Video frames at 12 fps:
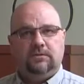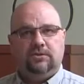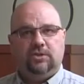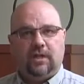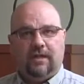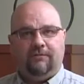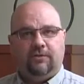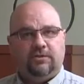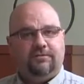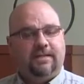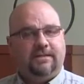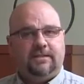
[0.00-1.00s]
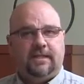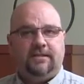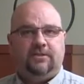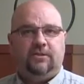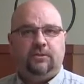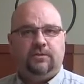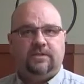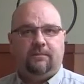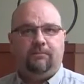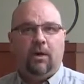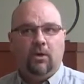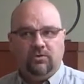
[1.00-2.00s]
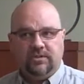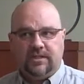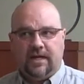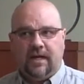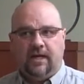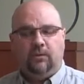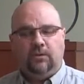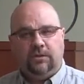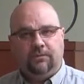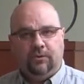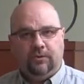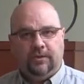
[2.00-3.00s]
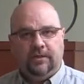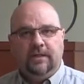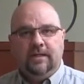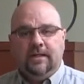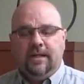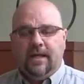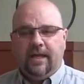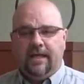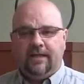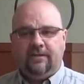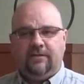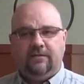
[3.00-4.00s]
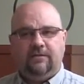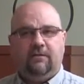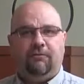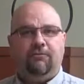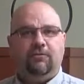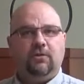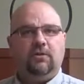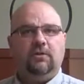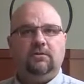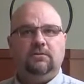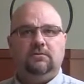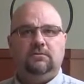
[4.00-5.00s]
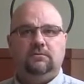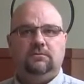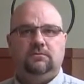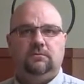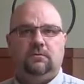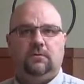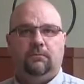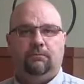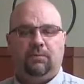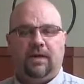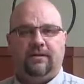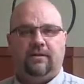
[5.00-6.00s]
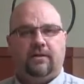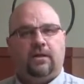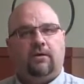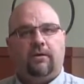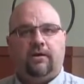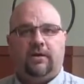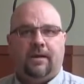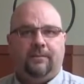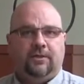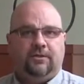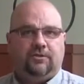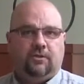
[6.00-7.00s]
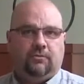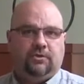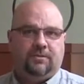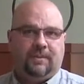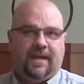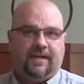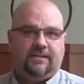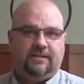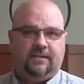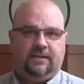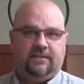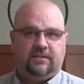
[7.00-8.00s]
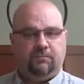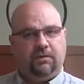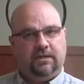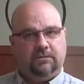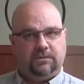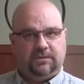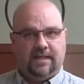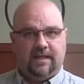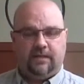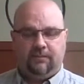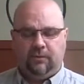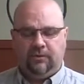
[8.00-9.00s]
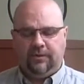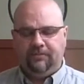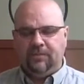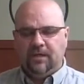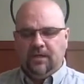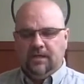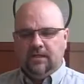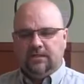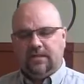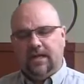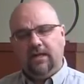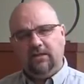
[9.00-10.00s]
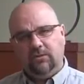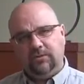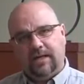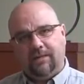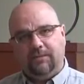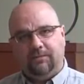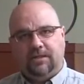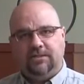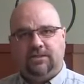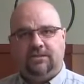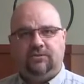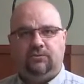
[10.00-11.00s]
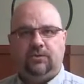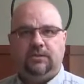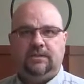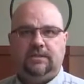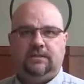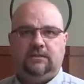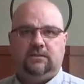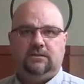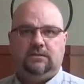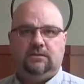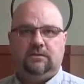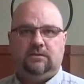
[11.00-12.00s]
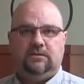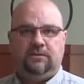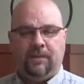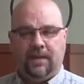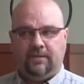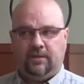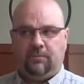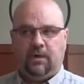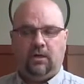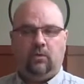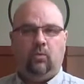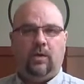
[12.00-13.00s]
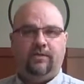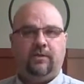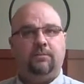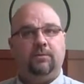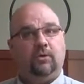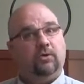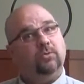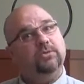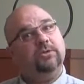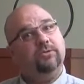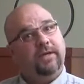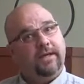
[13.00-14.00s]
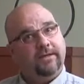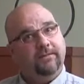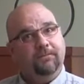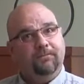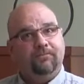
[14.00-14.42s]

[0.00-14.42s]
July 1st of 1992 is a post-Kiowa community, and the full breadth of the Colorado Common Interest Ownership Act is applicable to that community. So how you adopt a budget is really dependent upon when the community was created.